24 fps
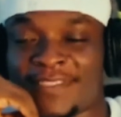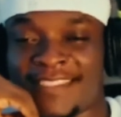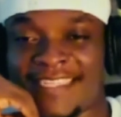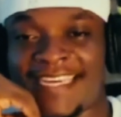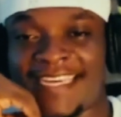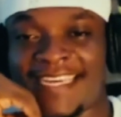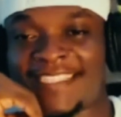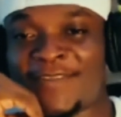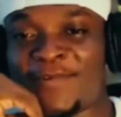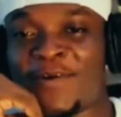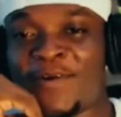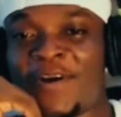Because
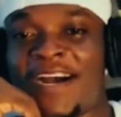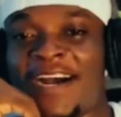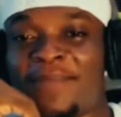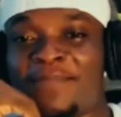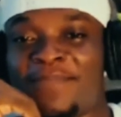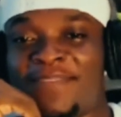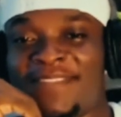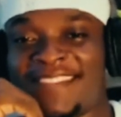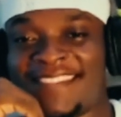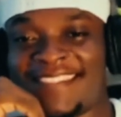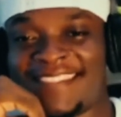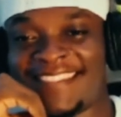I see what
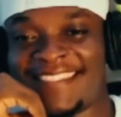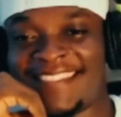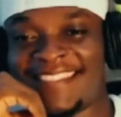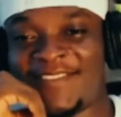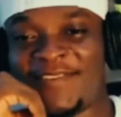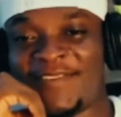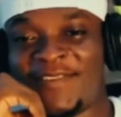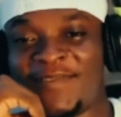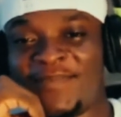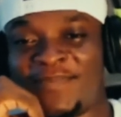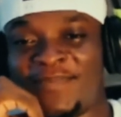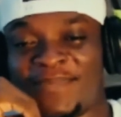happens in
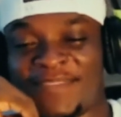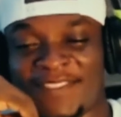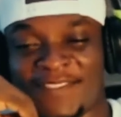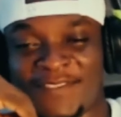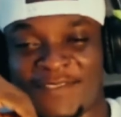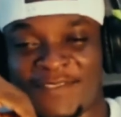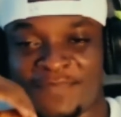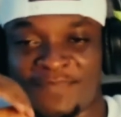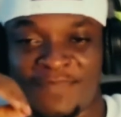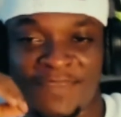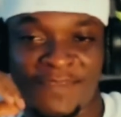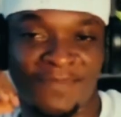the group.
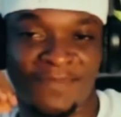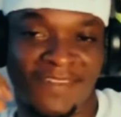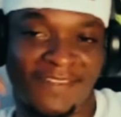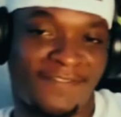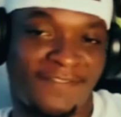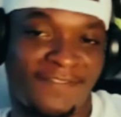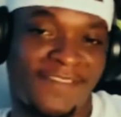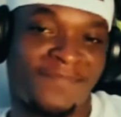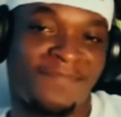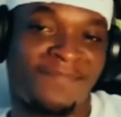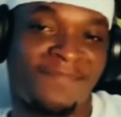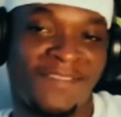
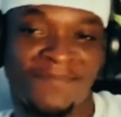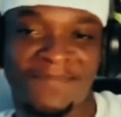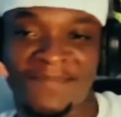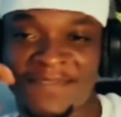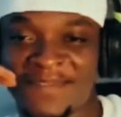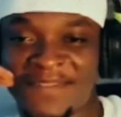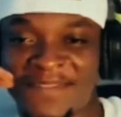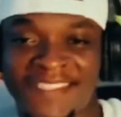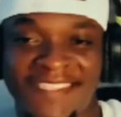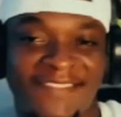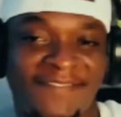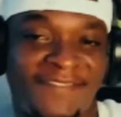Different
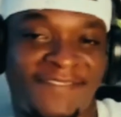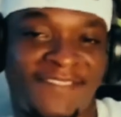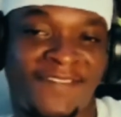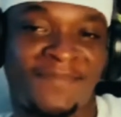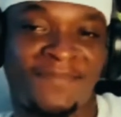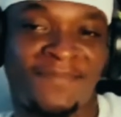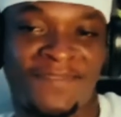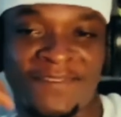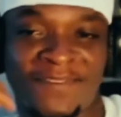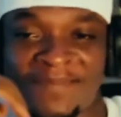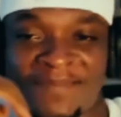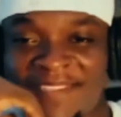people with
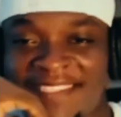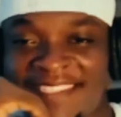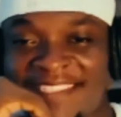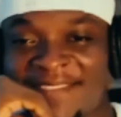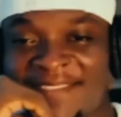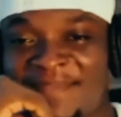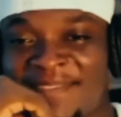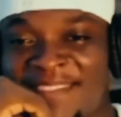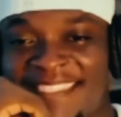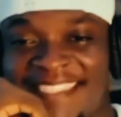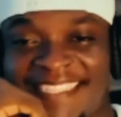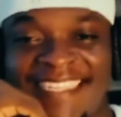different
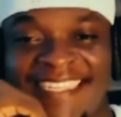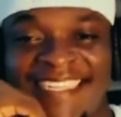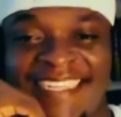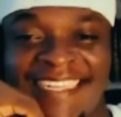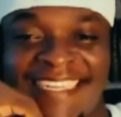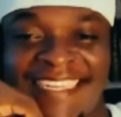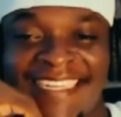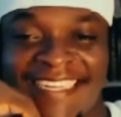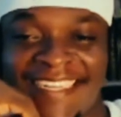problems.